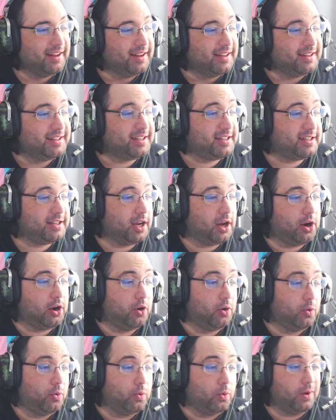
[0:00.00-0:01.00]

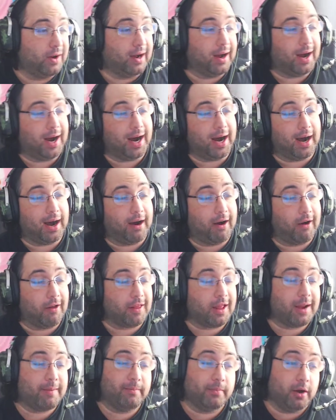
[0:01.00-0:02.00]
So all
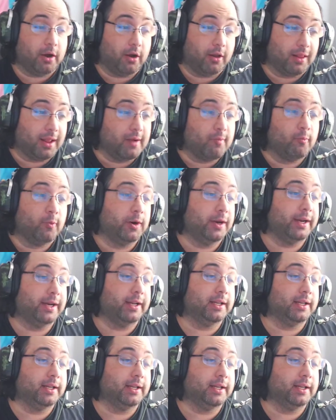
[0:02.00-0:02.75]
I want